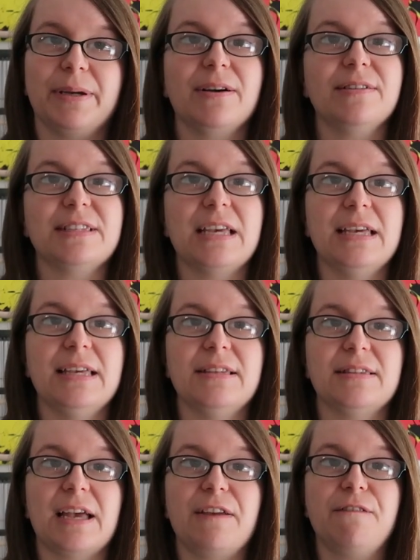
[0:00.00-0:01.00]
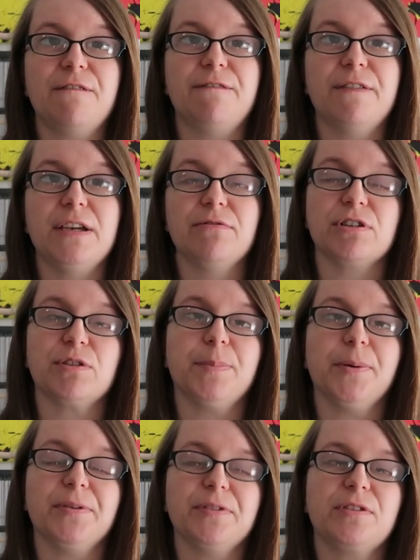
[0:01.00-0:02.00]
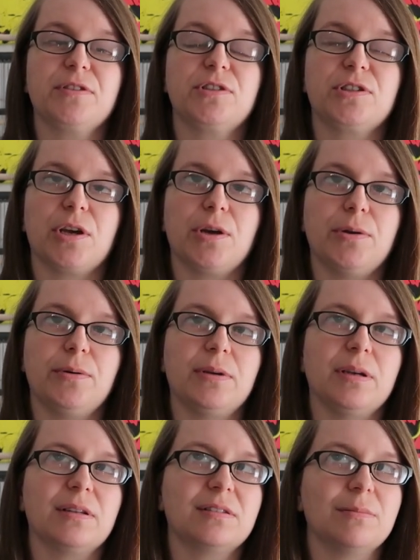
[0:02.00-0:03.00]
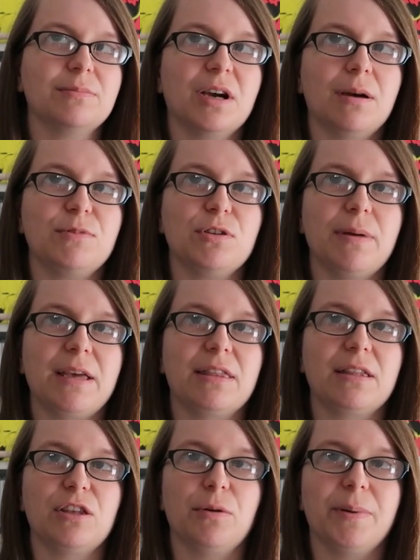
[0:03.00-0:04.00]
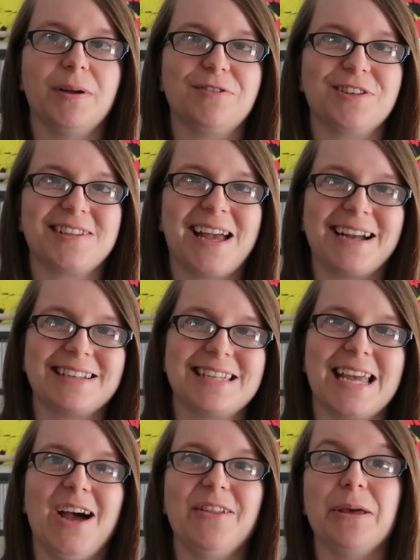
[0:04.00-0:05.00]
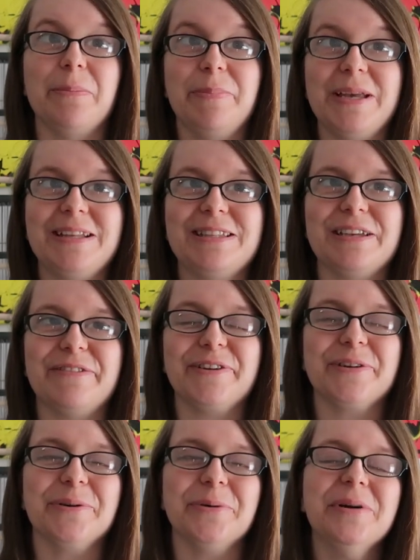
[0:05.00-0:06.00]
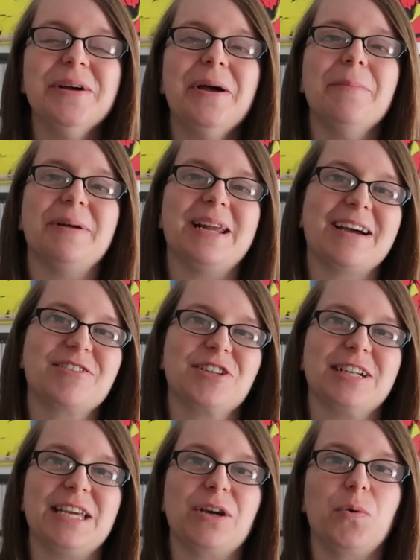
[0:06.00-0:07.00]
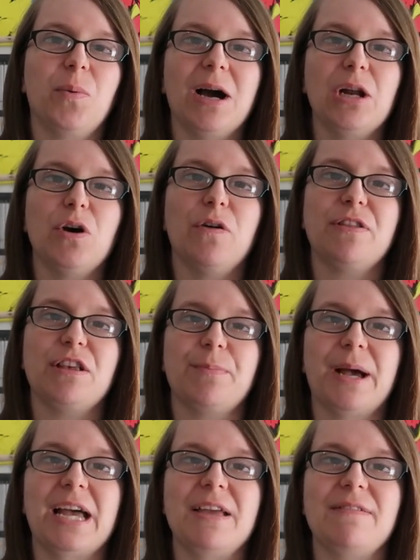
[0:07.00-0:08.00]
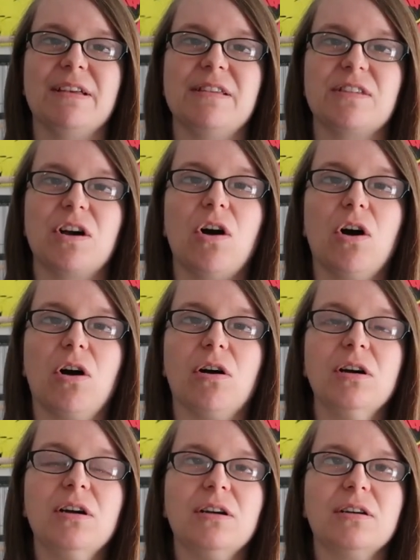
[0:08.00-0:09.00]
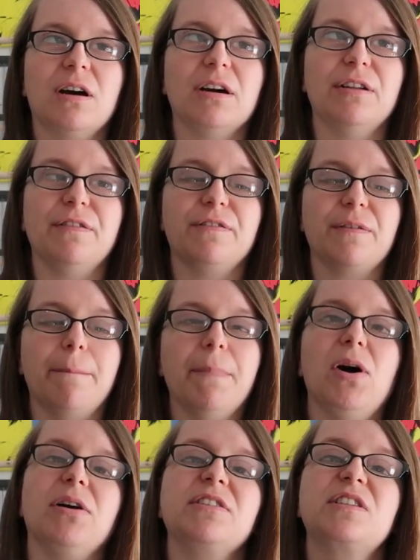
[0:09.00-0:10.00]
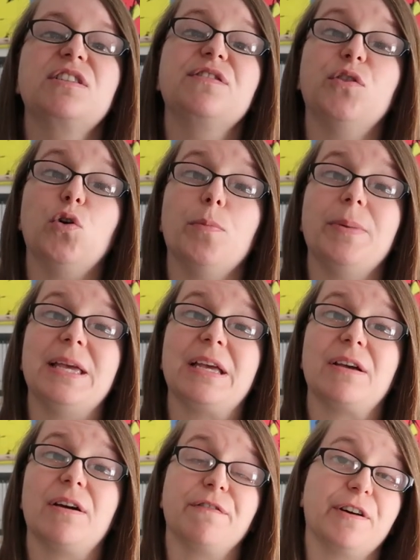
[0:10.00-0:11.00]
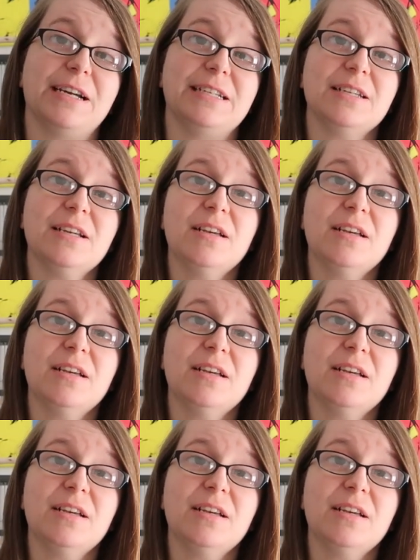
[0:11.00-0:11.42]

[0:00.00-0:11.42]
because it is a fear response. So sometimes you may think that your bird's just acting out, they're being difficult, but actually quite a lot of these behaviours are kind of masks for being afraid.